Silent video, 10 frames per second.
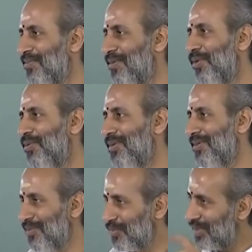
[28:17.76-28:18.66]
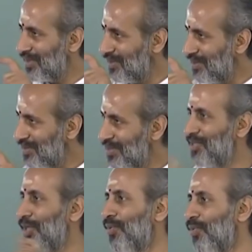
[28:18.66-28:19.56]
found using this
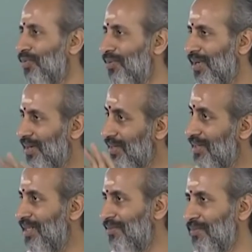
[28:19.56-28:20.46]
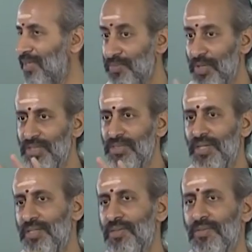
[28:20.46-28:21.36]
Shanku. At any given place, what is the
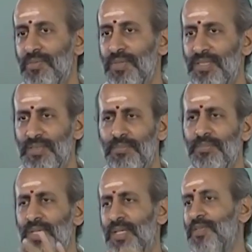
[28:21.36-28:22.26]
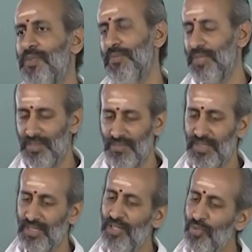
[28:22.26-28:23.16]
latitude of the place? A simple experiment will
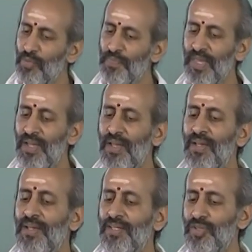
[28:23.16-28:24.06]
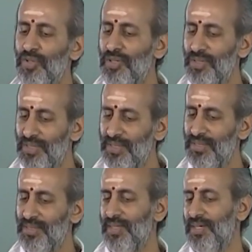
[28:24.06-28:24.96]
tell you. So this